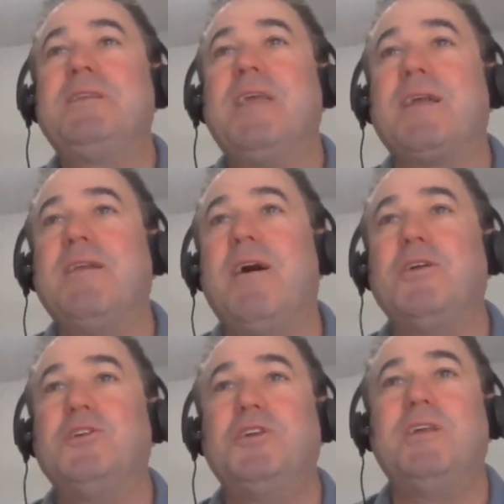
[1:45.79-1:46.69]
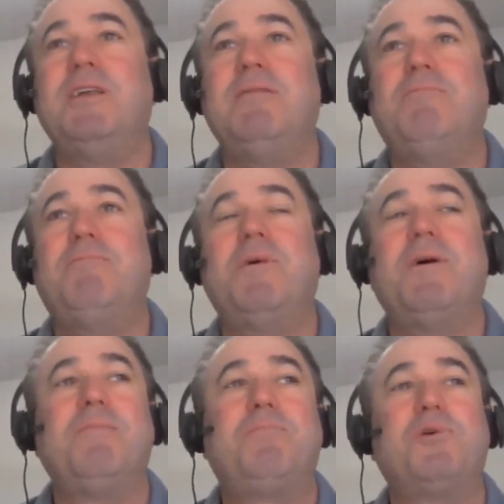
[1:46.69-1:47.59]
technology
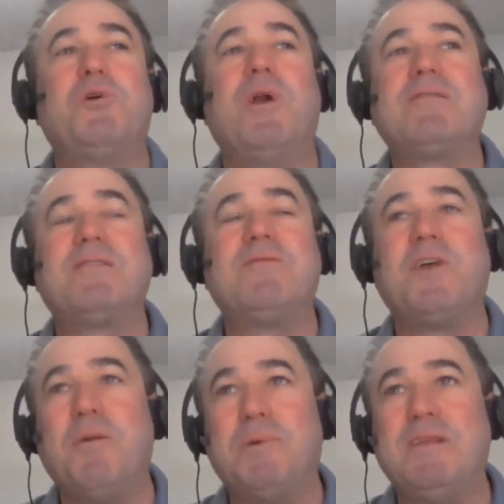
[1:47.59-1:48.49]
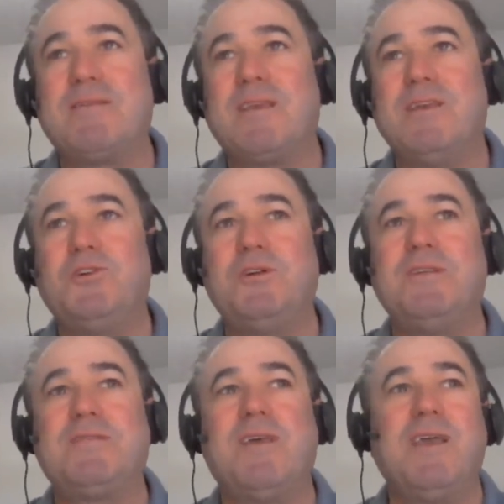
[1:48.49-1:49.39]
progressive companies, I guess you
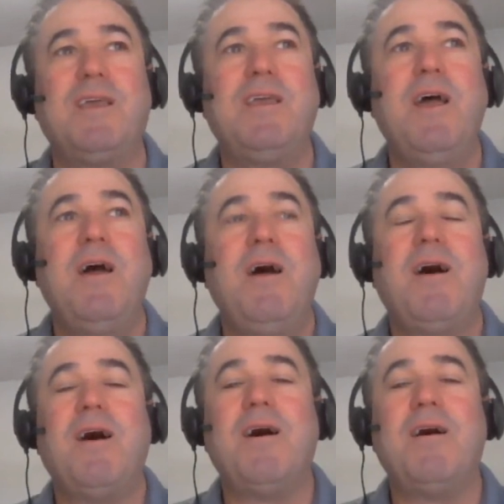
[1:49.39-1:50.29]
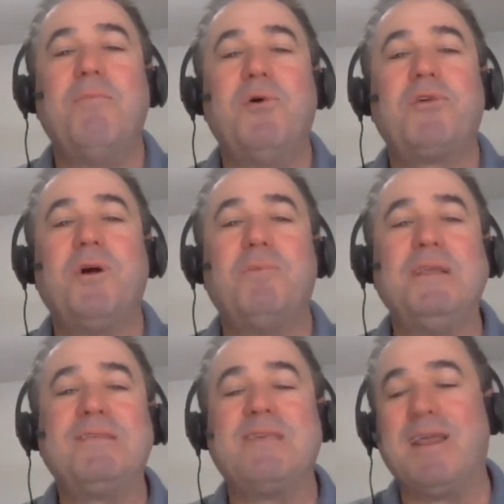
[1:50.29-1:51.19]
could say. Both
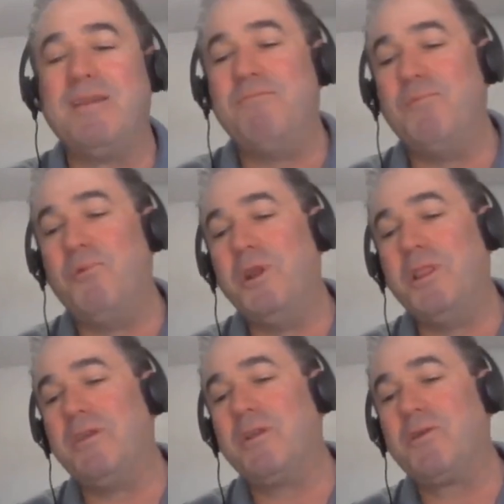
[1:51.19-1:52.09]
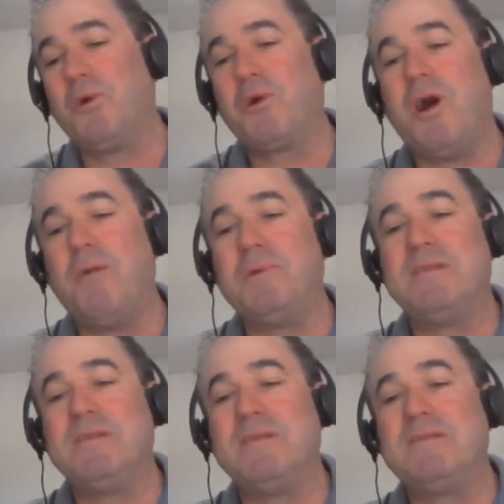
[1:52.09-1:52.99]
companies had really good core
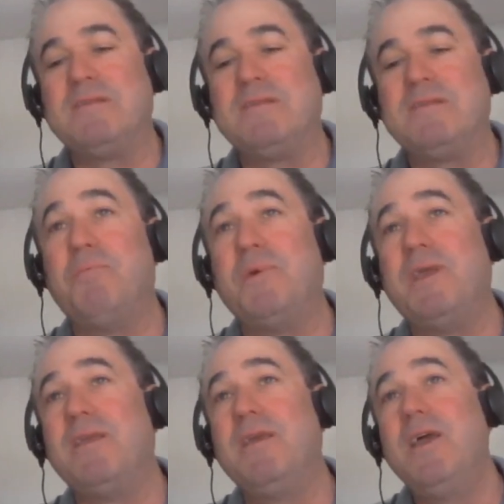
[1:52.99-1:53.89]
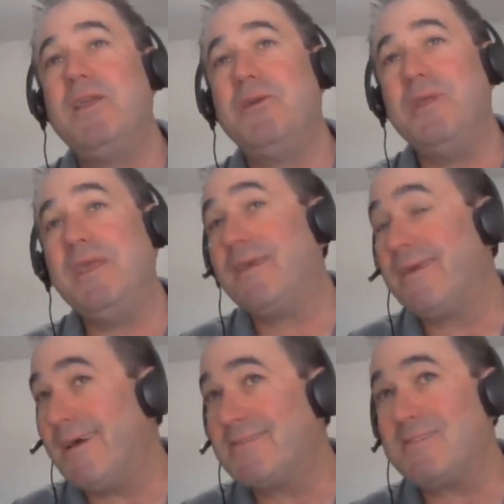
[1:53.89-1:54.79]
competencies in developing unique and
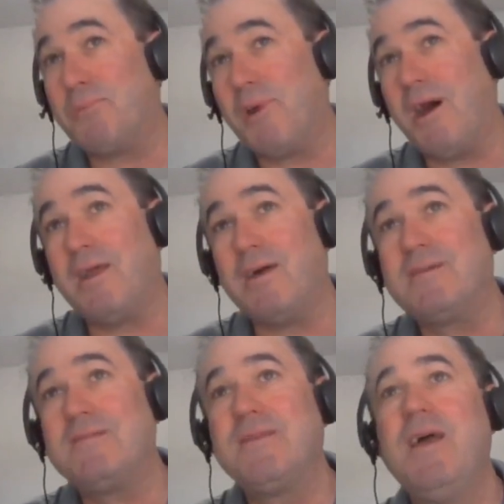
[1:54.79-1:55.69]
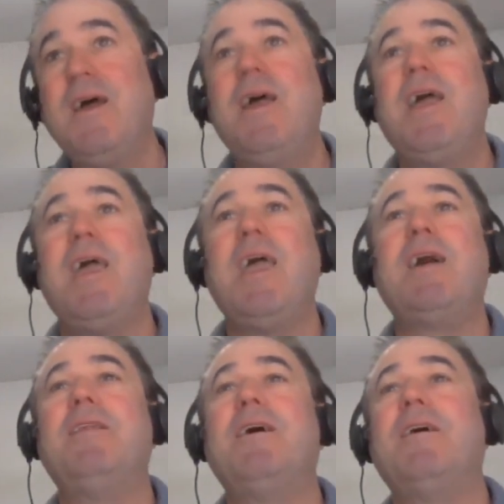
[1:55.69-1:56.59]
custom products.
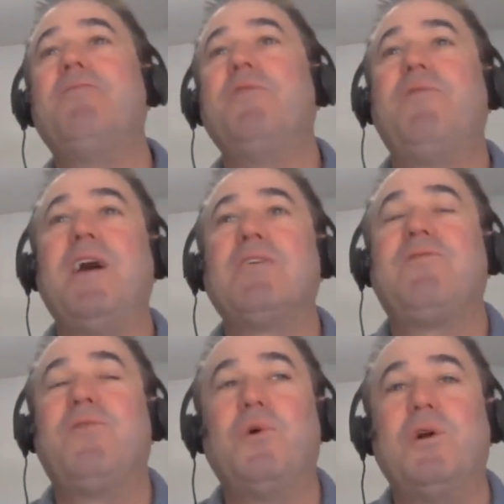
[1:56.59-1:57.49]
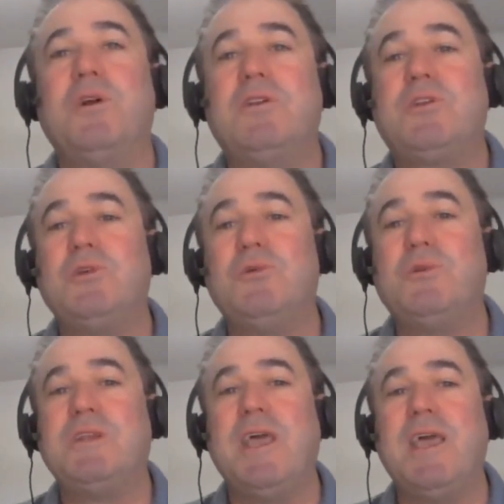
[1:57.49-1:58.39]
And if you fast forward to
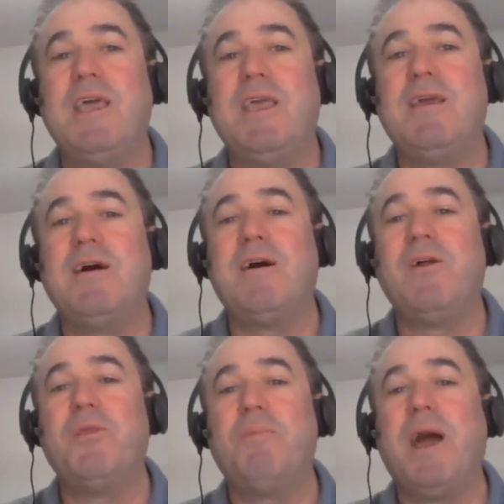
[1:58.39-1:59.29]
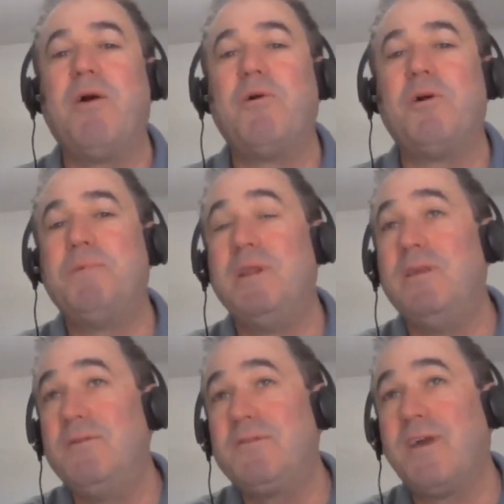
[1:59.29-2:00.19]
today on the power
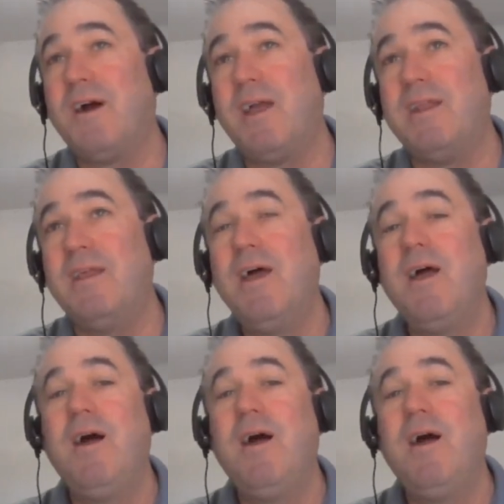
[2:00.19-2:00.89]
PDU side,